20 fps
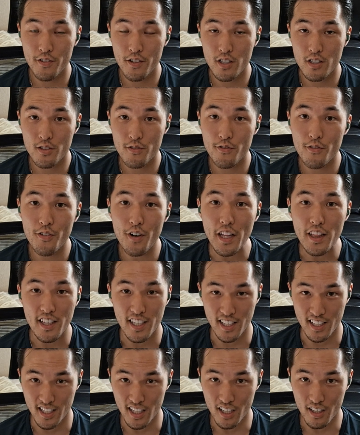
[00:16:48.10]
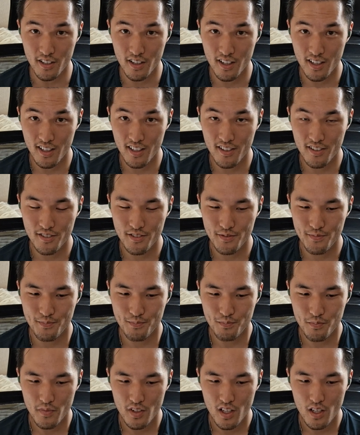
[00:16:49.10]
first friendly Geth.
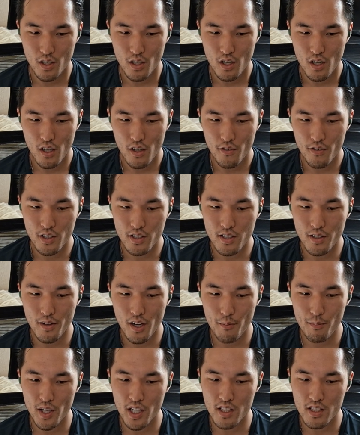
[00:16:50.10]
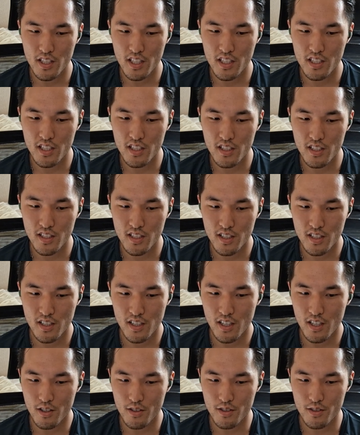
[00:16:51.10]
First time I met Legion,
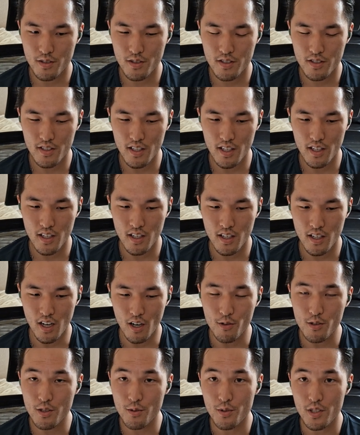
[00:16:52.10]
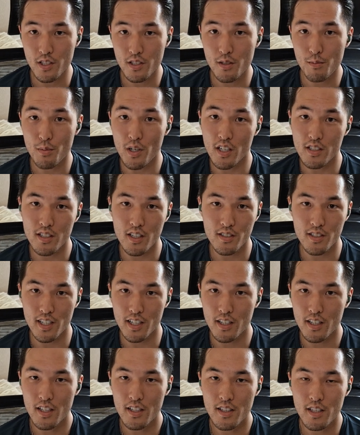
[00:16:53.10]
I wasn't really surprised. I was
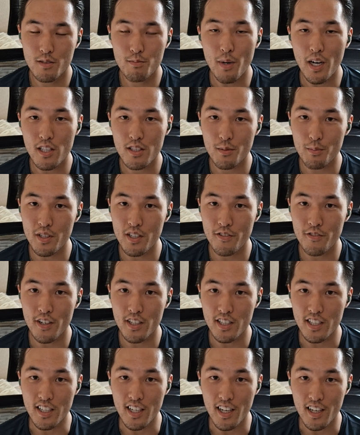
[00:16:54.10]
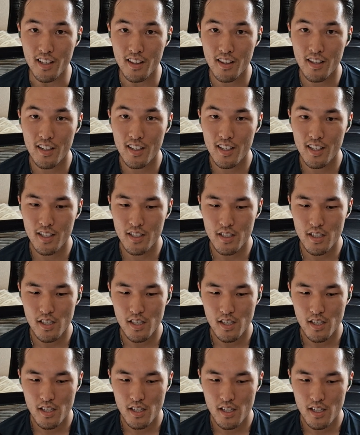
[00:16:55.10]
like, there's bound to be a friendly Geth.
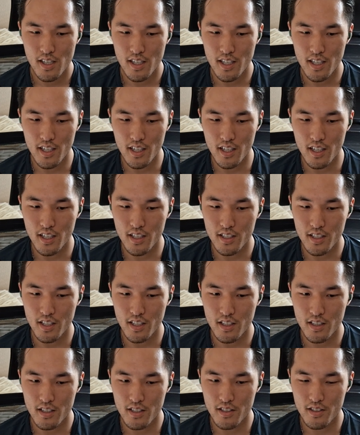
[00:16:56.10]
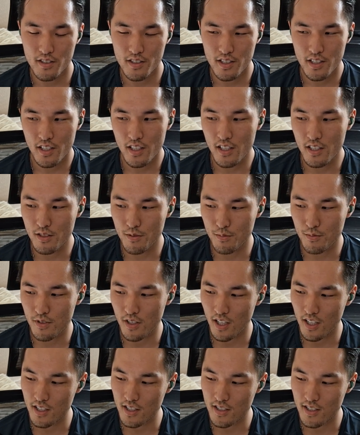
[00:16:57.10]
And he's
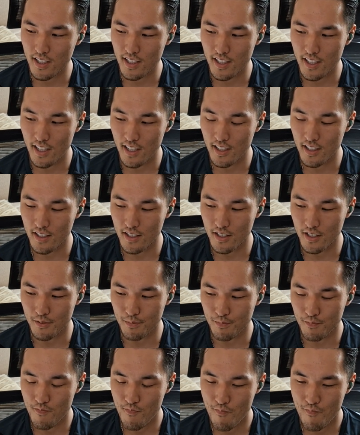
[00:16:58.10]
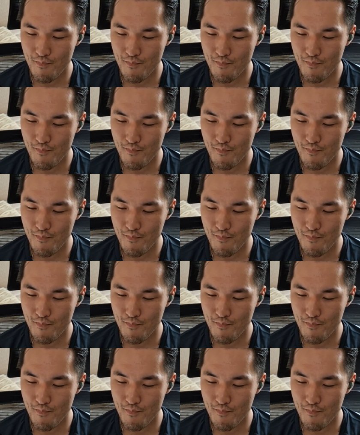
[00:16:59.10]
kind of like a, how